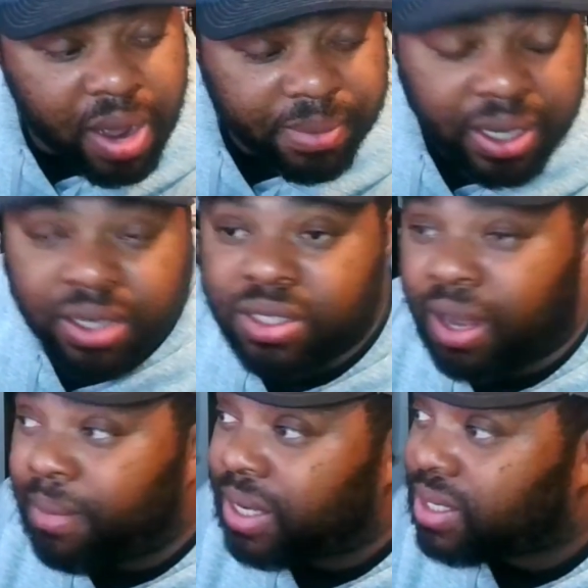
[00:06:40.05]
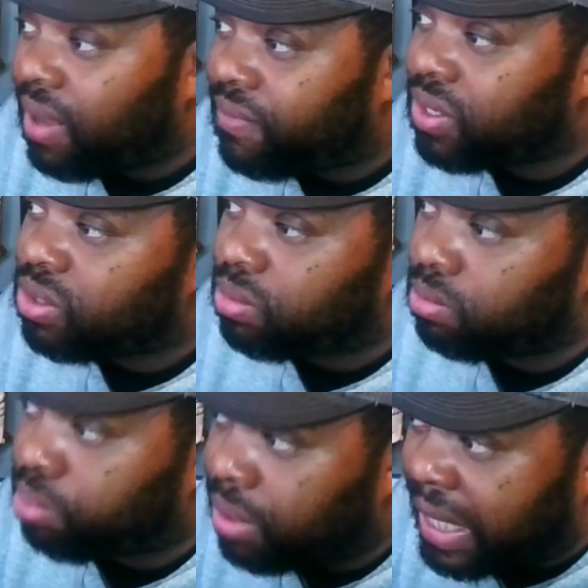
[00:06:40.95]
I mean, some of the stuff is
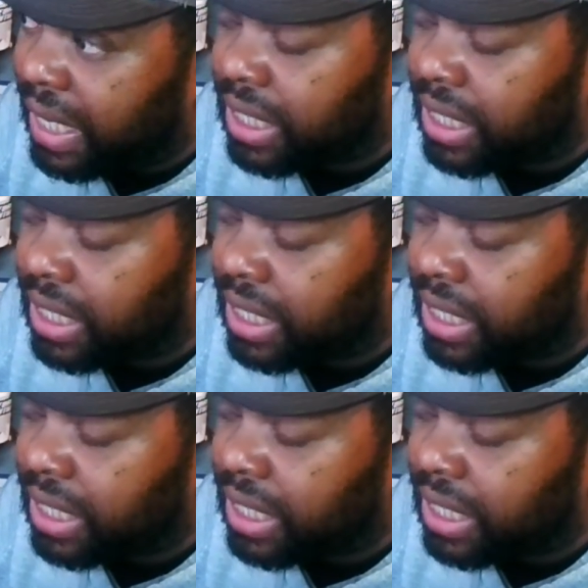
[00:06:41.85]
pretty